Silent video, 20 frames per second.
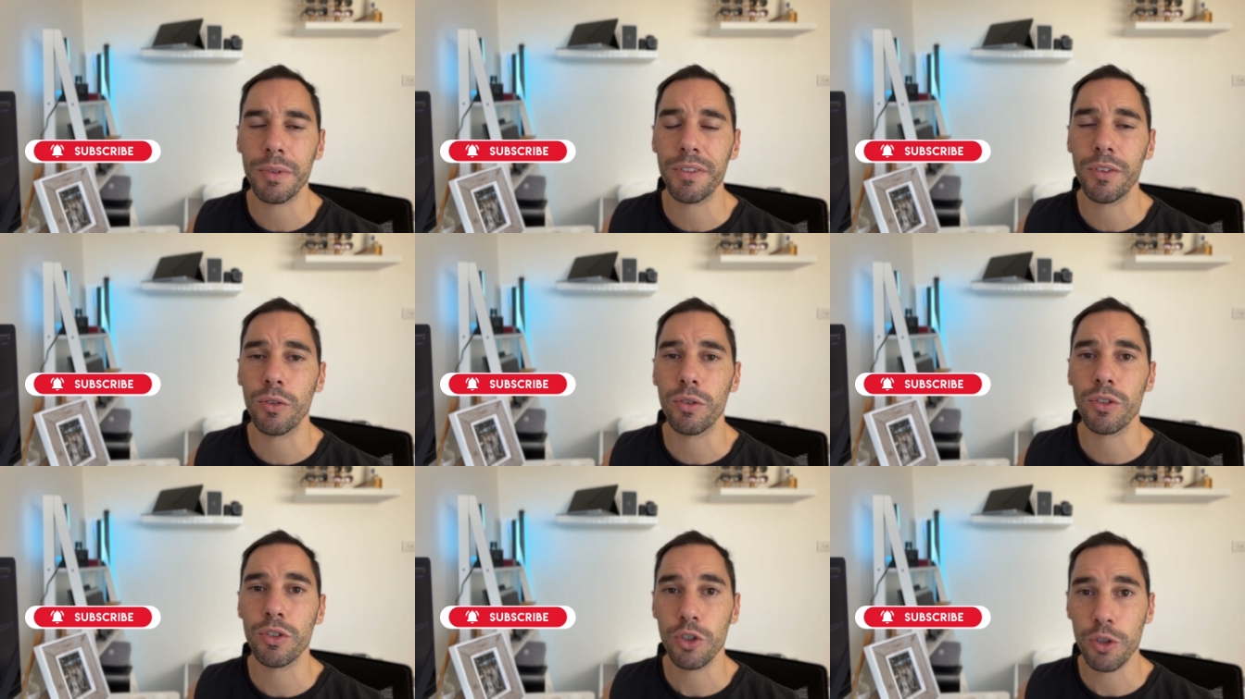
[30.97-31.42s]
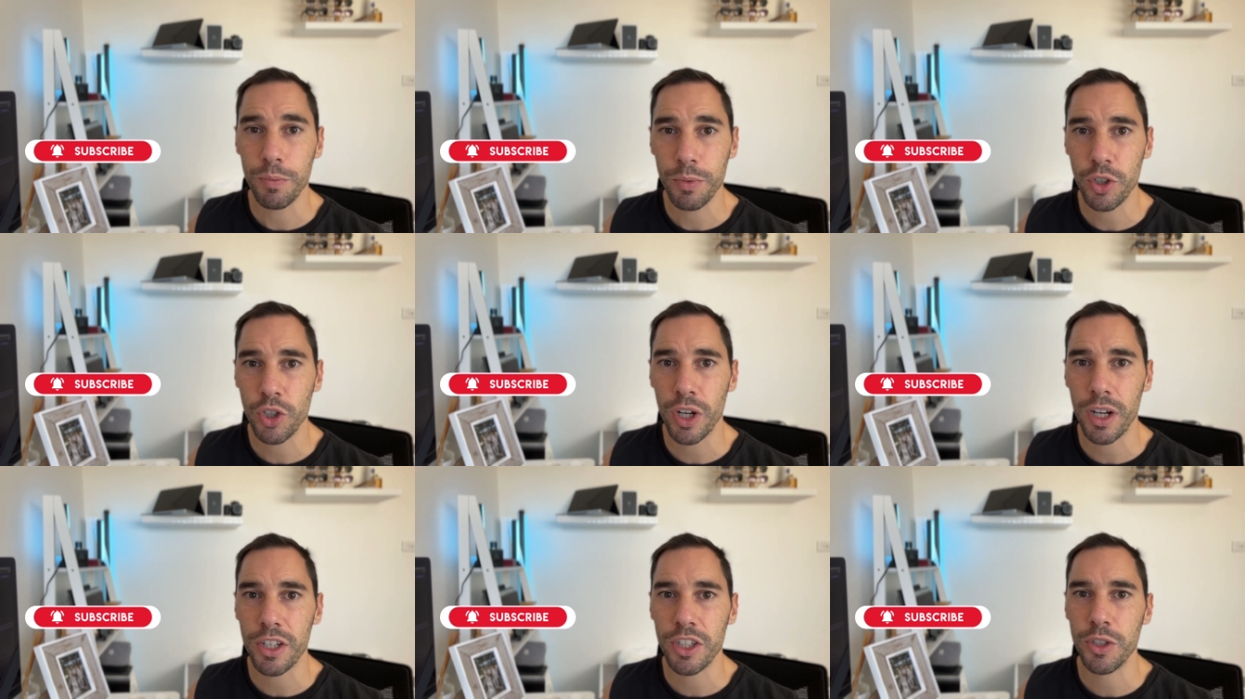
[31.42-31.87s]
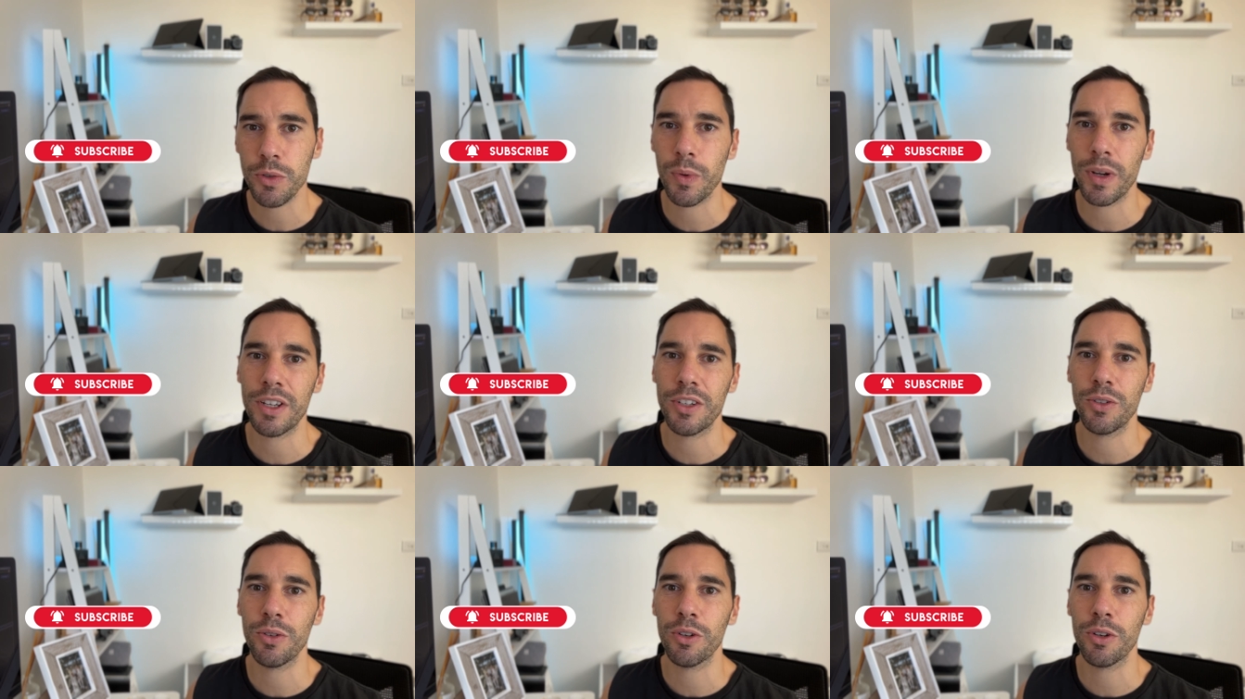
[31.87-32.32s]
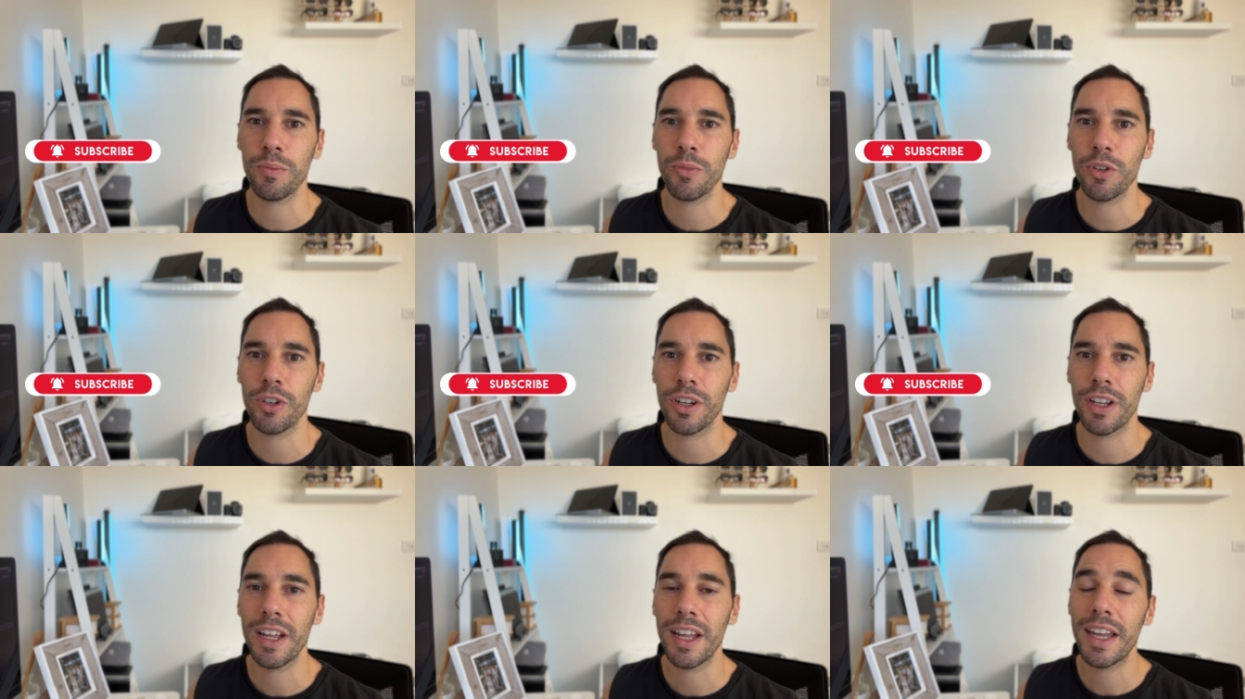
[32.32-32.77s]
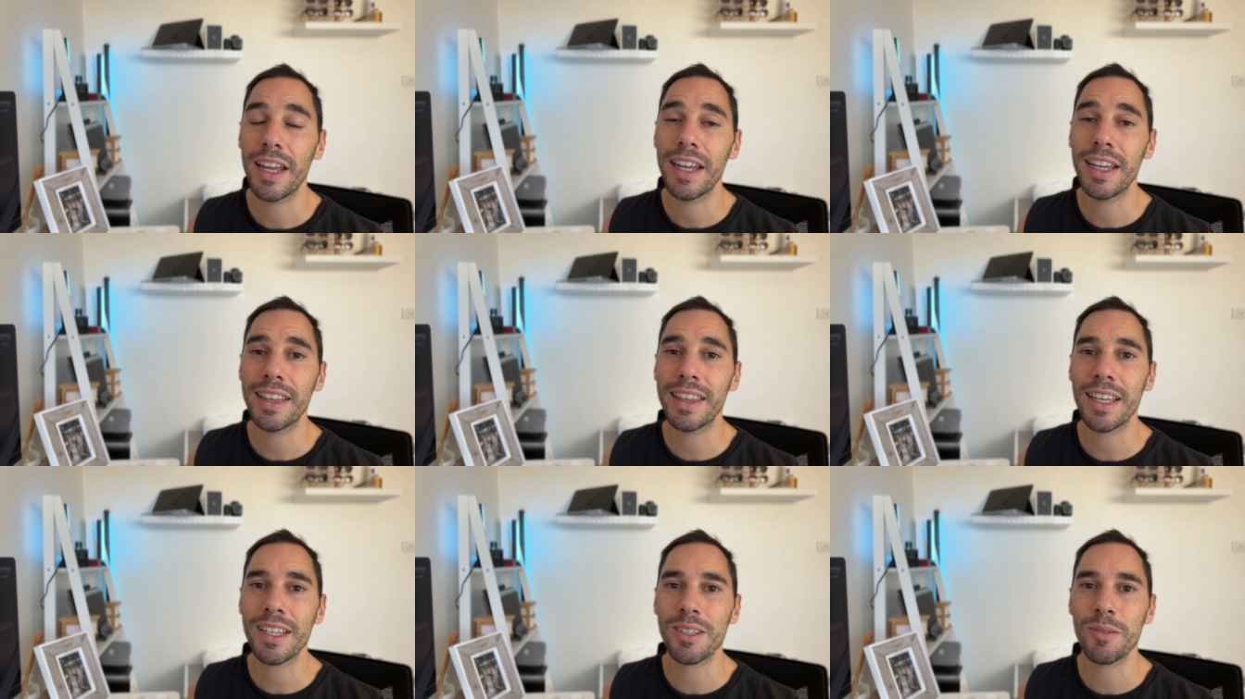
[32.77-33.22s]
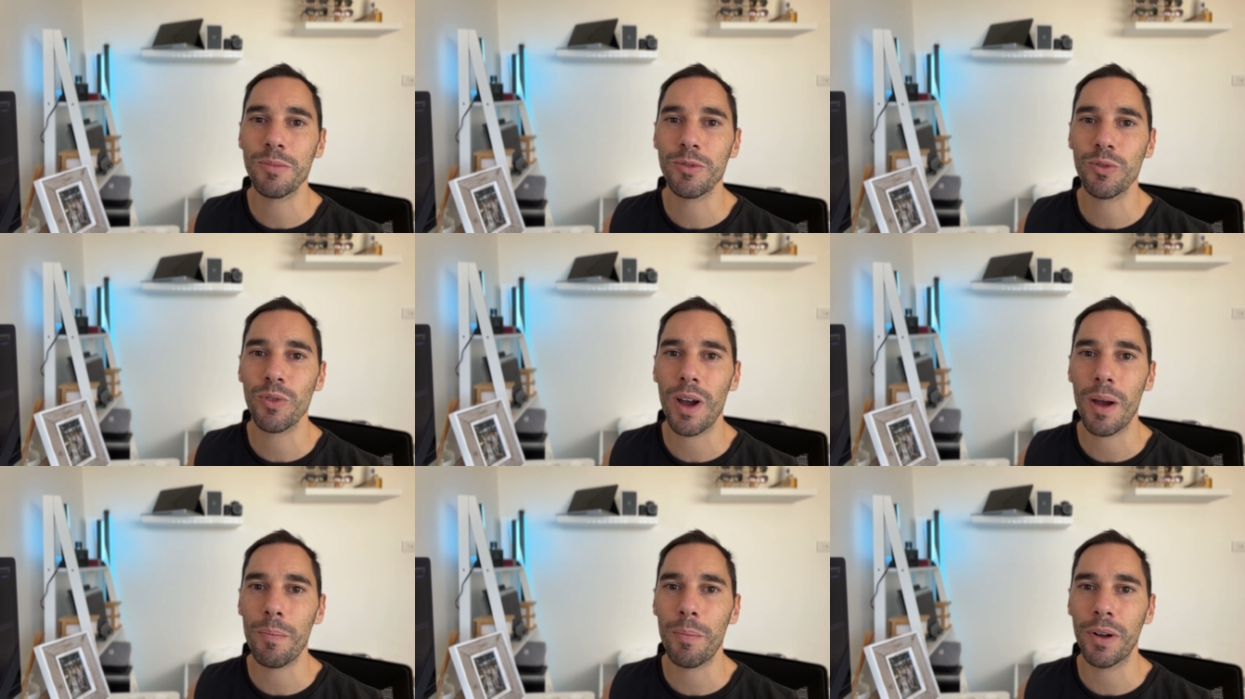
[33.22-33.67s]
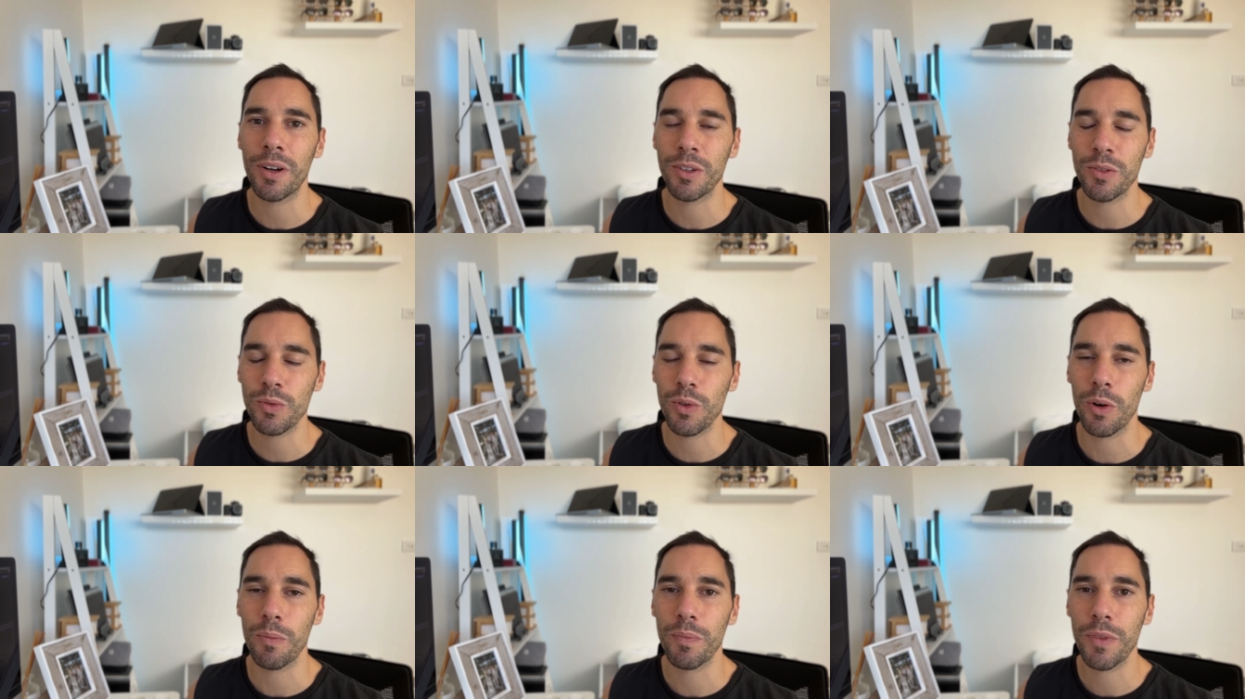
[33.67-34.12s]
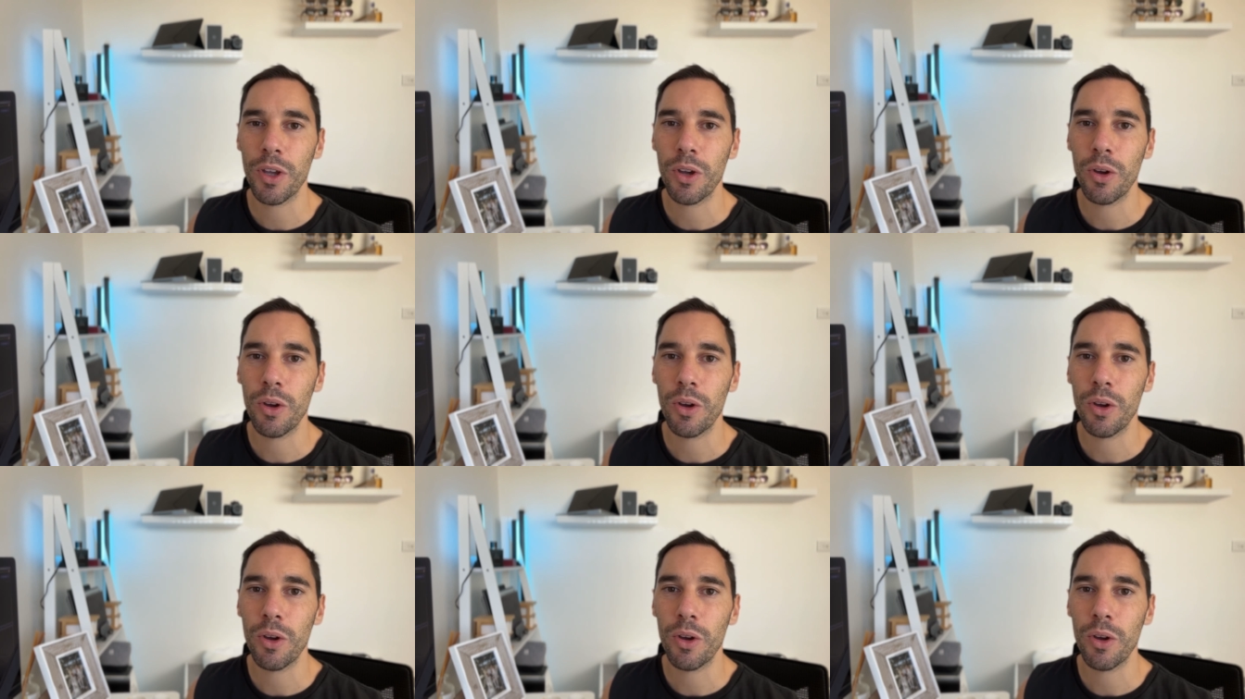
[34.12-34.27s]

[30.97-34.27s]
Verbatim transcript: If you want to supercharge the way it's your computer, hit that subscribe button as well.